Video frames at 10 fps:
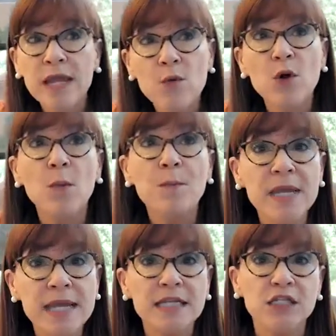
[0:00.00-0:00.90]
will
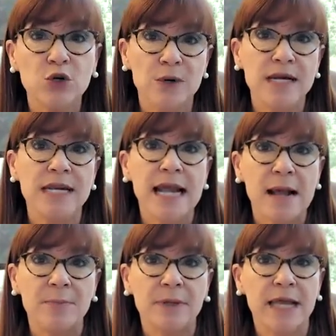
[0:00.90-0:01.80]
be screening
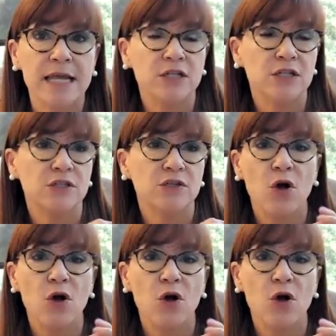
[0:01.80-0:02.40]
applications